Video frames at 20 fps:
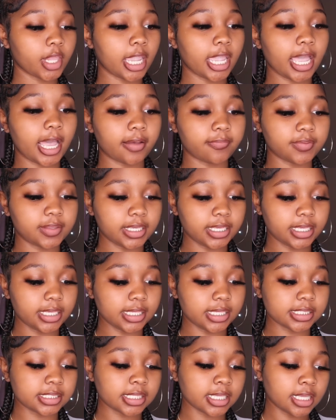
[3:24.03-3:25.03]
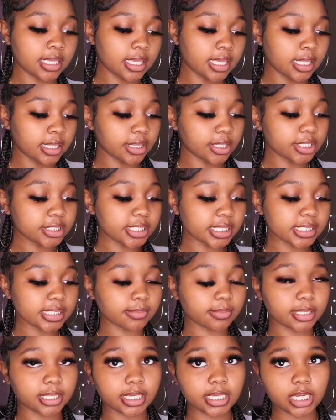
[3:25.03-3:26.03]
have these. They're just
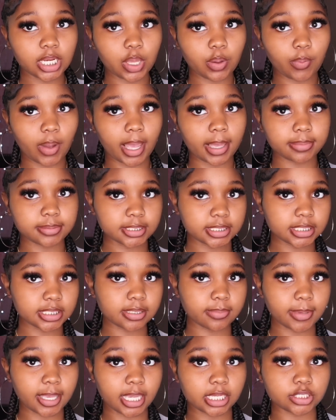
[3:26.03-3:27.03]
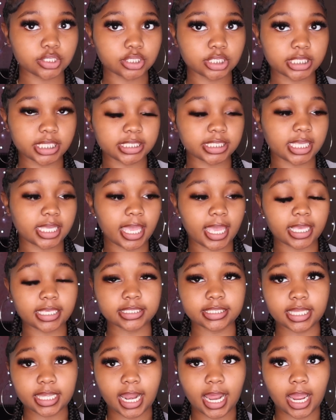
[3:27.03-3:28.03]
some cleaning wipes, just some extra just in case
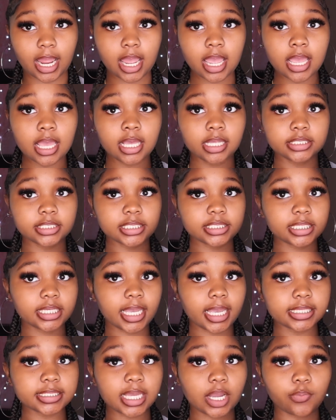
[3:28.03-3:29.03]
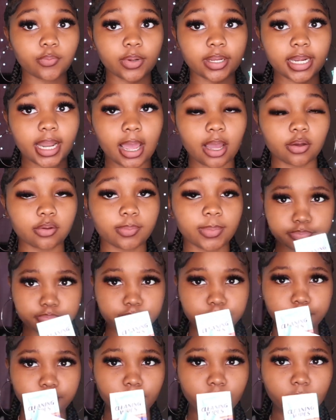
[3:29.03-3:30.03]
that I, just in case I run out.
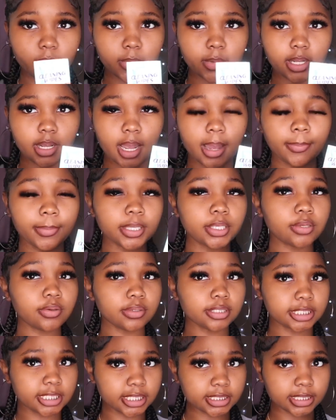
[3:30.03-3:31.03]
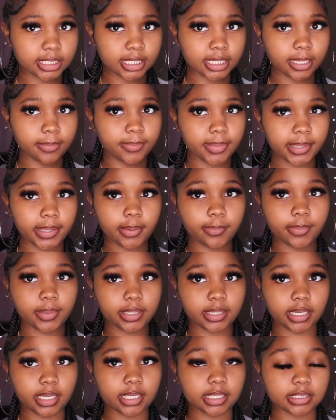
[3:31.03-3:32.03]
I'm going to use these a good bit
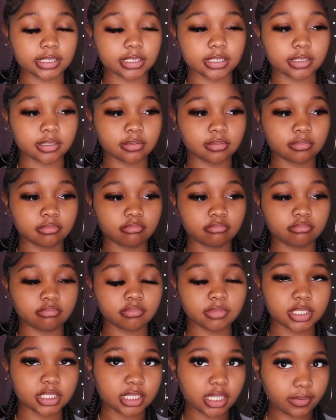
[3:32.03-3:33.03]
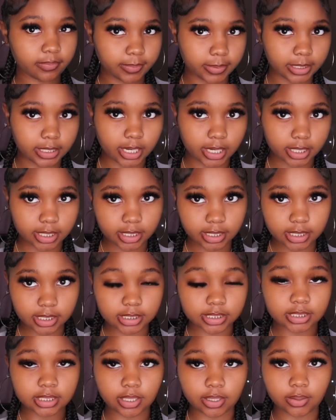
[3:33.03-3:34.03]
because stuff be dirty.
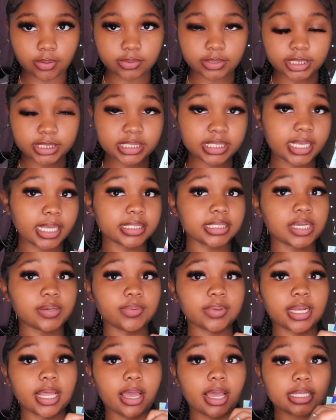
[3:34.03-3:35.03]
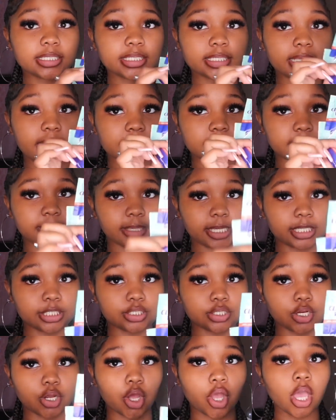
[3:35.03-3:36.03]
So just in case I run out, I just got some
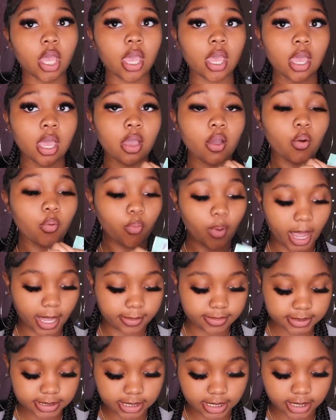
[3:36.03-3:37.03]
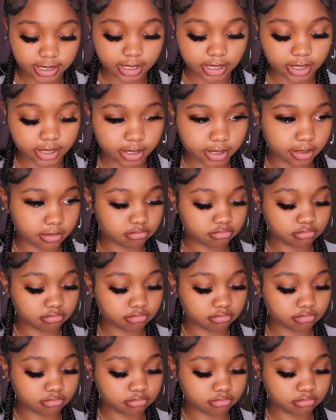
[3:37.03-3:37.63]
extra wipes in here.